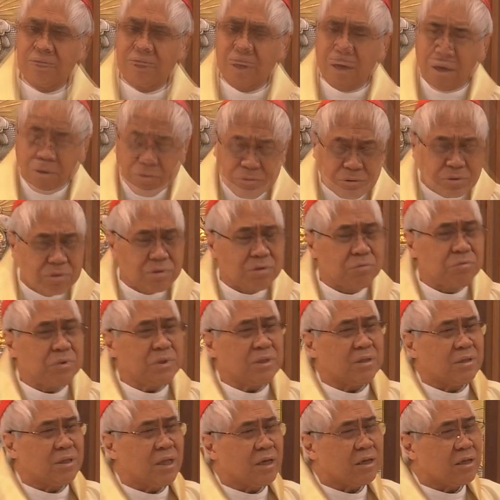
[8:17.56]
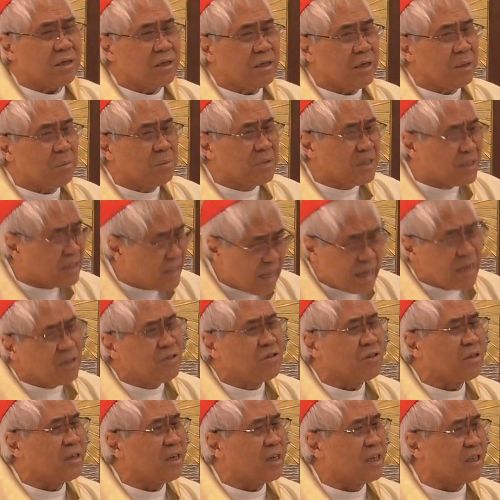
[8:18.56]
How could we take him? It's
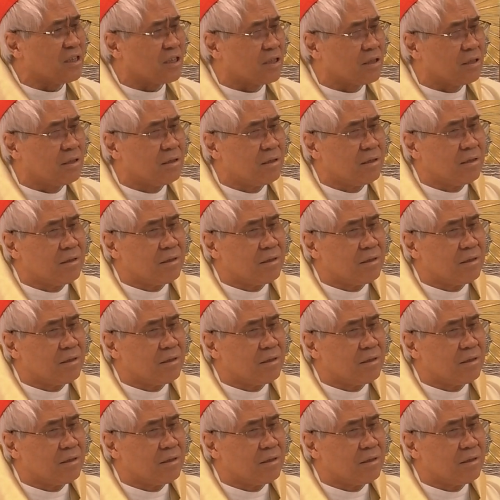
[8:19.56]
dangerous.